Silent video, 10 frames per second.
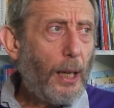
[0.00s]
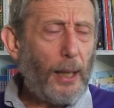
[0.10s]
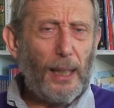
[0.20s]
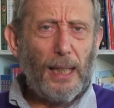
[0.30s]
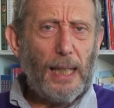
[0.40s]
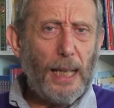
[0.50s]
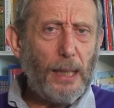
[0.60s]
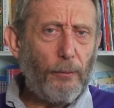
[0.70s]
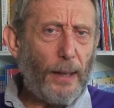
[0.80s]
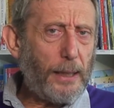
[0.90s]
that this has
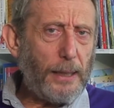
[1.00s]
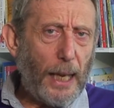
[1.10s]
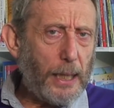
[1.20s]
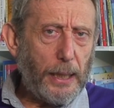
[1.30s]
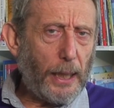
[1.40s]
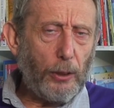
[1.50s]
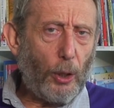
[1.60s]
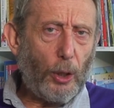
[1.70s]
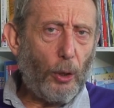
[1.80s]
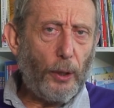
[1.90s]
a fantastic
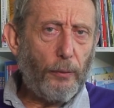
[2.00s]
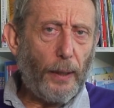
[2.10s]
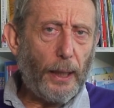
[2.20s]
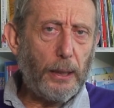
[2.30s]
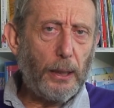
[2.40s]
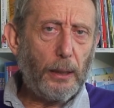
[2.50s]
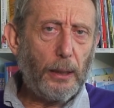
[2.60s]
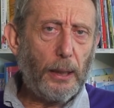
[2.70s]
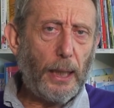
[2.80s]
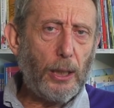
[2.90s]
knock-on effect.
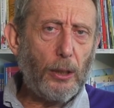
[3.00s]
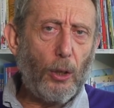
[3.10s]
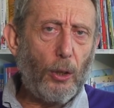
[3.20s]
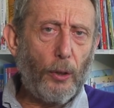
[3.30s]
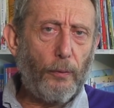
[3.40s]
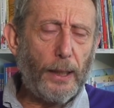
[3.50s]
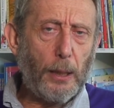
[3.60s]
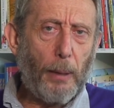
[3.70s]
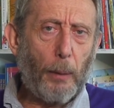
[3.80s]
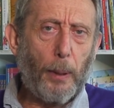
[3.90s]
It has a knock-on
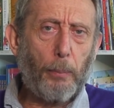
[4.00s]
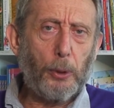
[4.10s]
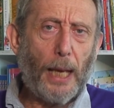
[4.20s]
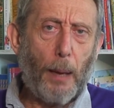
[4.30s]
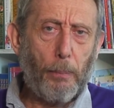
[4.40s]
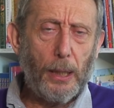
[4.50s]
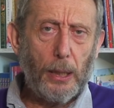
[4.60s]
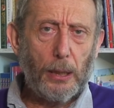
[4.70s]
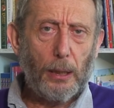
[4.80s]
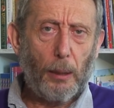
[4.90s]
effect about people's
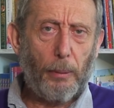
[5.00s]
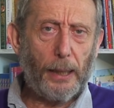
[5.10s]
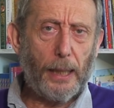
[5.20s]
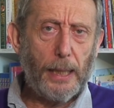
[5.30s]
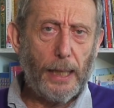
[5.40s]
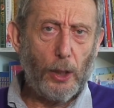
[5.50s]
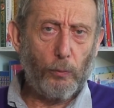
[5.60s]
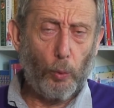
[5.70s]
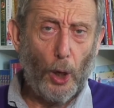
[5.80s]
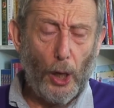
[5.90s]
happiness, about their sense
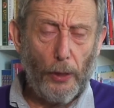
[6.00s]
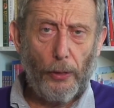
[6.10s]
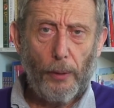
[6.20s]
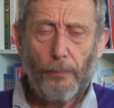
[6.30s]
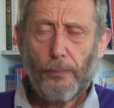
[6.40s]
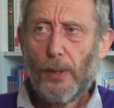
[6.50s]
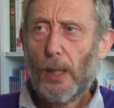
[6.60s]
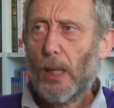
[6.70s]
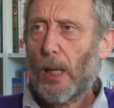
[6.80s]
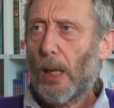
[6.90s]
of worth,
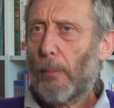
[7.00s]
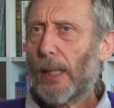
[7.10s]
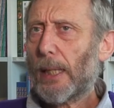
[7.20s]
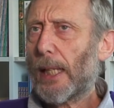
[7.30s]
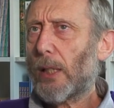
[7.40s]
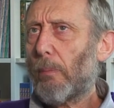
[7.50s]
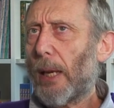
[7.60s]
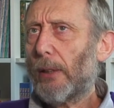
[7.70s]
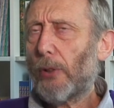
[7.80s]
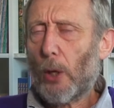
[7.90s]
about a sense of
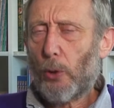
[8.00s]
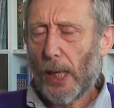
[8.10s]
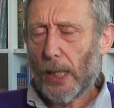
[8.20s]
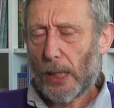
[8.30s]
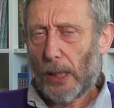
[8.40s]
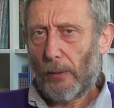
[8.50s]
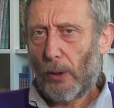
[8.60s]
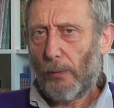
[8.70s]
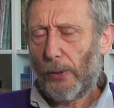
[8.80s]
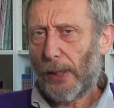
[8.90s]
being noticed. I
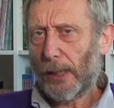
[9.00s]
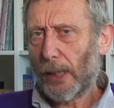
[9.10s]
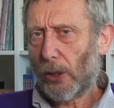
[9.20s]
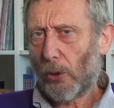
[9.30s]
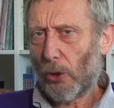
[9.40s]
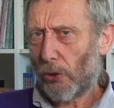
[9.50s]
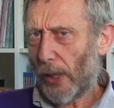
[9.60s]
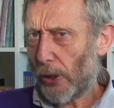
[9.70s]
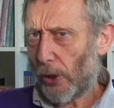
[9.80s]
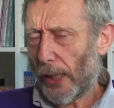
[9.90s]
often think there's a sort of
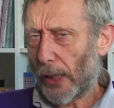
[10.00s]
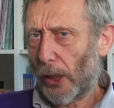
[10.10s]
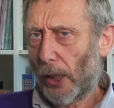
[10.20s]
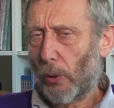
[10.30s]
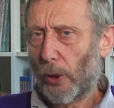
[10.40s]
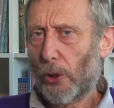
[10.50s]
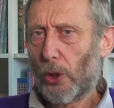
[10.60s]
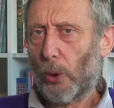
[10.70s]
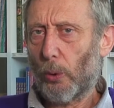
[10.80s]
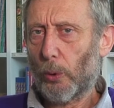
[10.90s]
strange thing can go on in
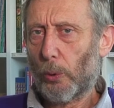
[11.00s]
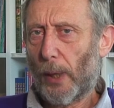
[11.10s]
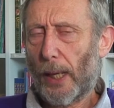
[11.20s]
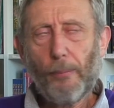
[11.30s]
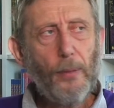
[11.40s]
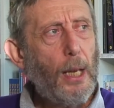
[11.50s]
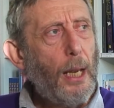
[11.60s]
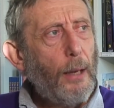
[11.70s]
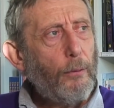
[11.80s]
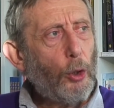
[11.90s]
schools where,
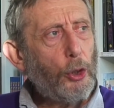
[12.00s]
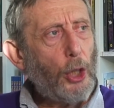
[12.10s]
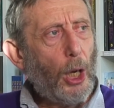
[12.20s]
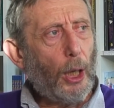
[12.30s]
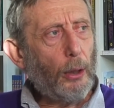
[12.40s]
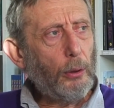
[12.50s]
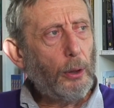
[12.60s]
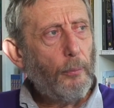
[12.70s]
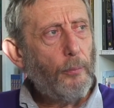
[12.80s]
if you're a child,